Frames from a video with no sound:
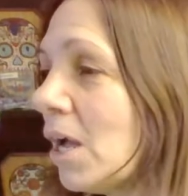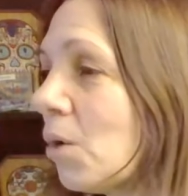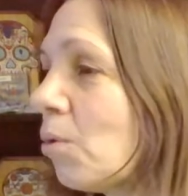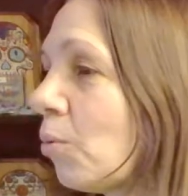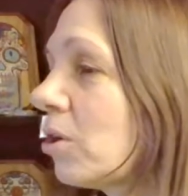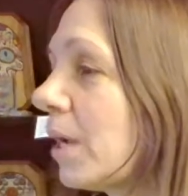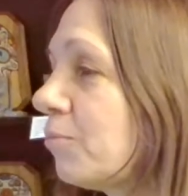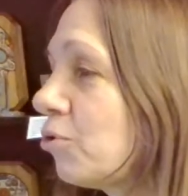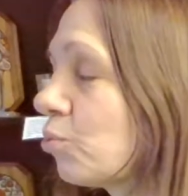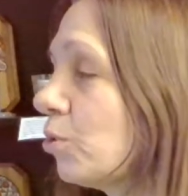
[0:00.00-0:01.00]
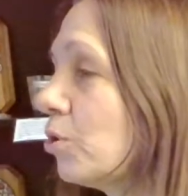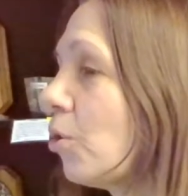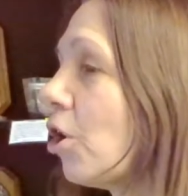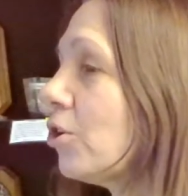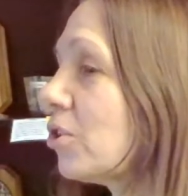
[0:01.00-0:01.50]
What will come
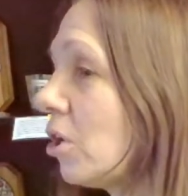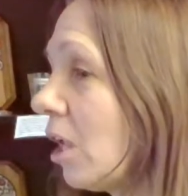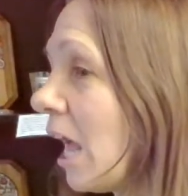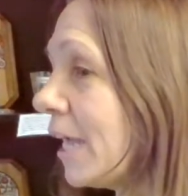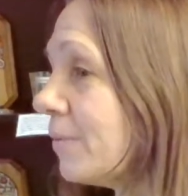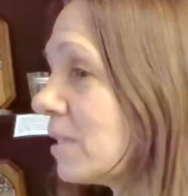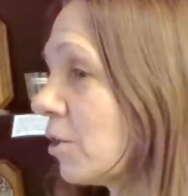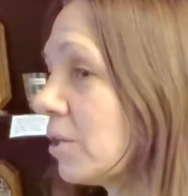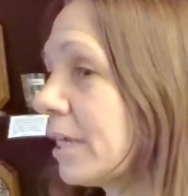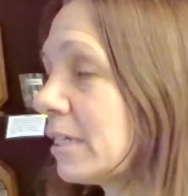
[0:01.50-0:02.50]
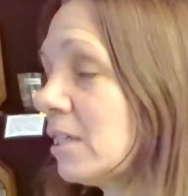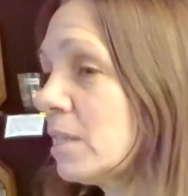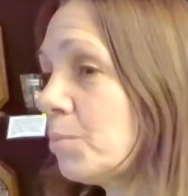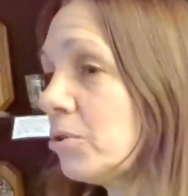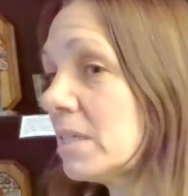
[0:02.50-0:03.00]
through are the lives that are like,
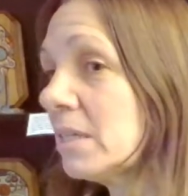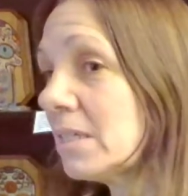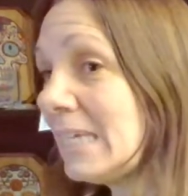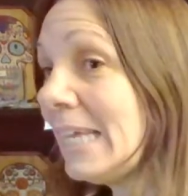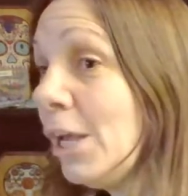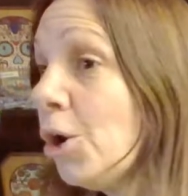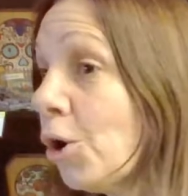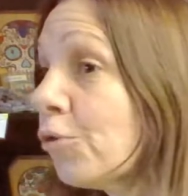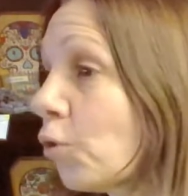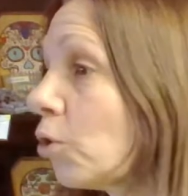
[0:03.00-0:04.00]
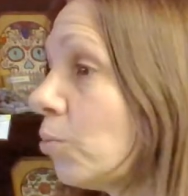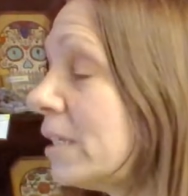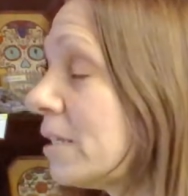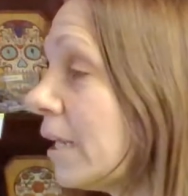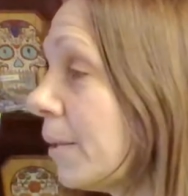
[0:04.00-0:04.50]
this person's here for a
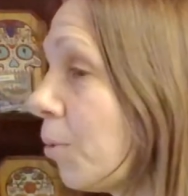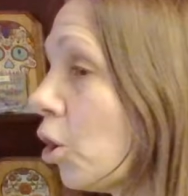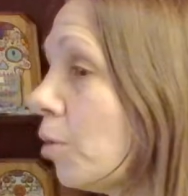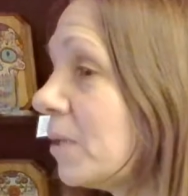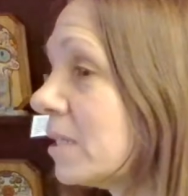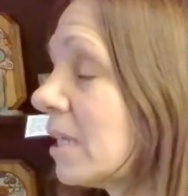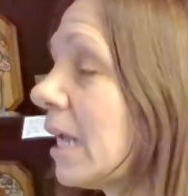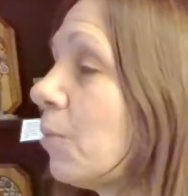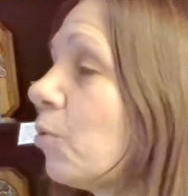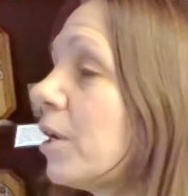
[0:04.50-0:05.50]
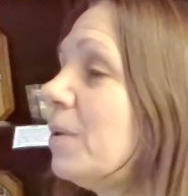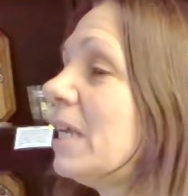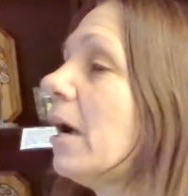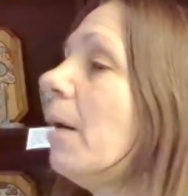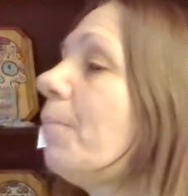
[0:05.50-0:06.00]
reason and a purpose, and I want to
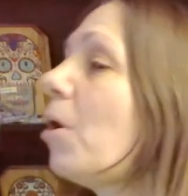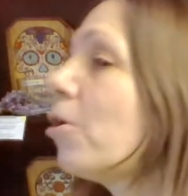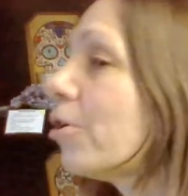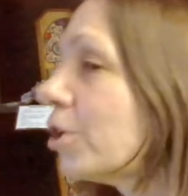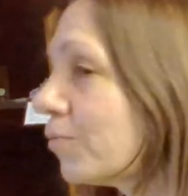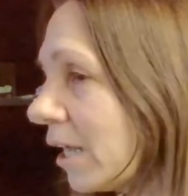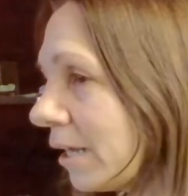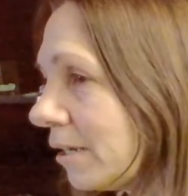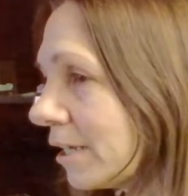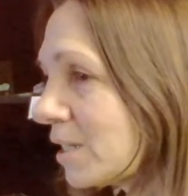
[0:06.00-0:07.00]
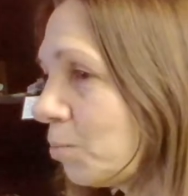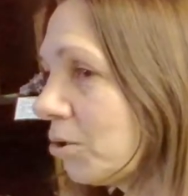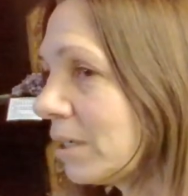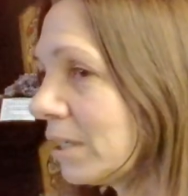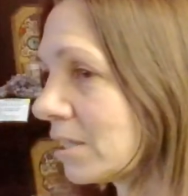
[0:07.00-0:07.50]
be a part of that
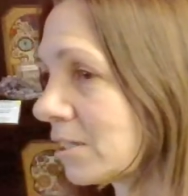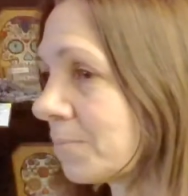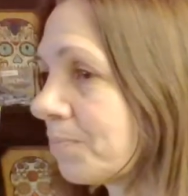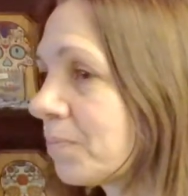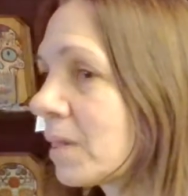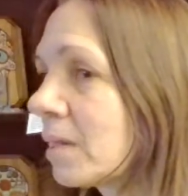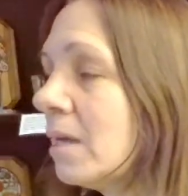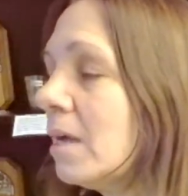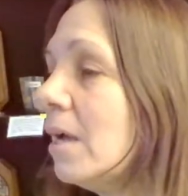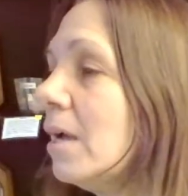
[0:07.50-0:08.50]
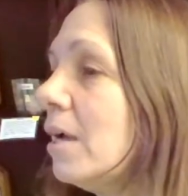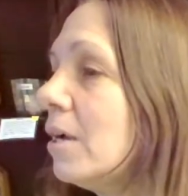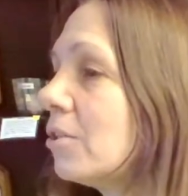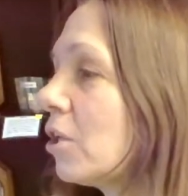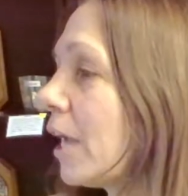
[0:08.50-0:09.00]
experience.
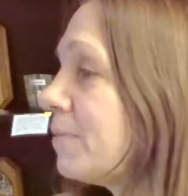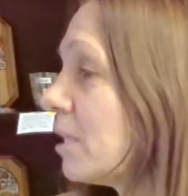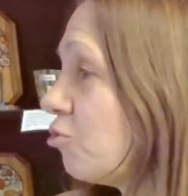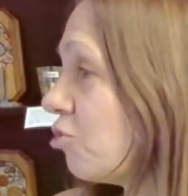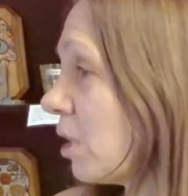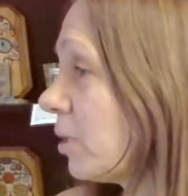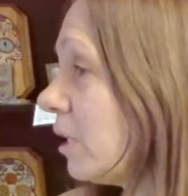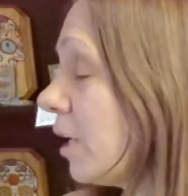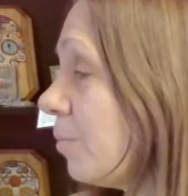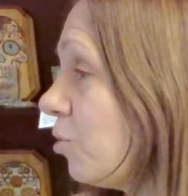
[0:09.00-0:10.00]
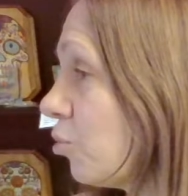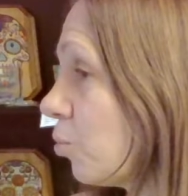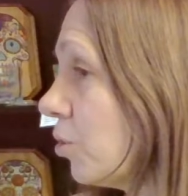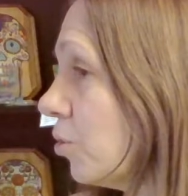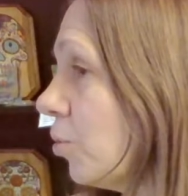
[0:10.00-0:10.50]
The lives that generally come
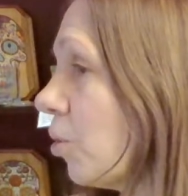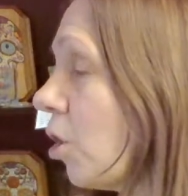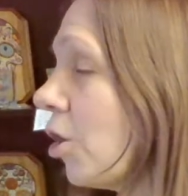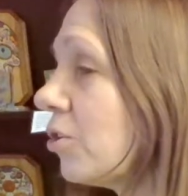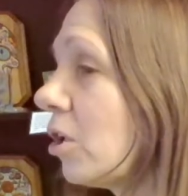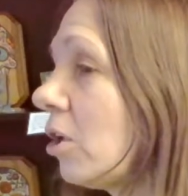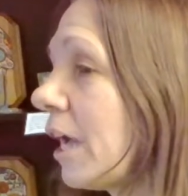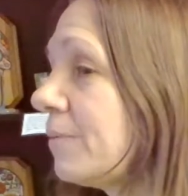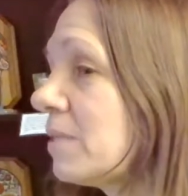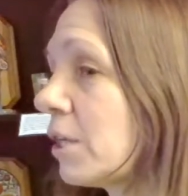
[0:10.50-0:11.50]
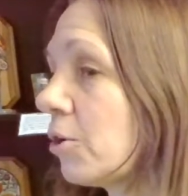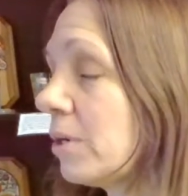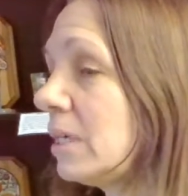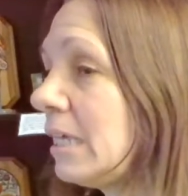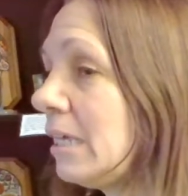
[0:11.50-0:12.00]
through are the lives that are
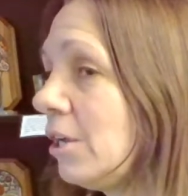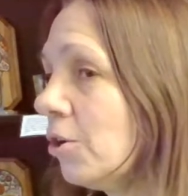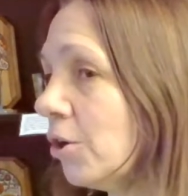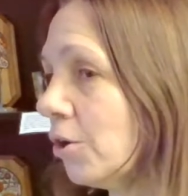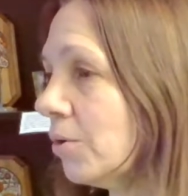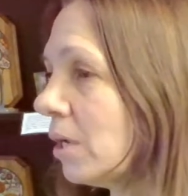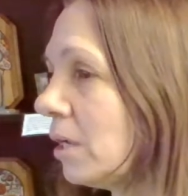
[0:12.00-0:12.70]
here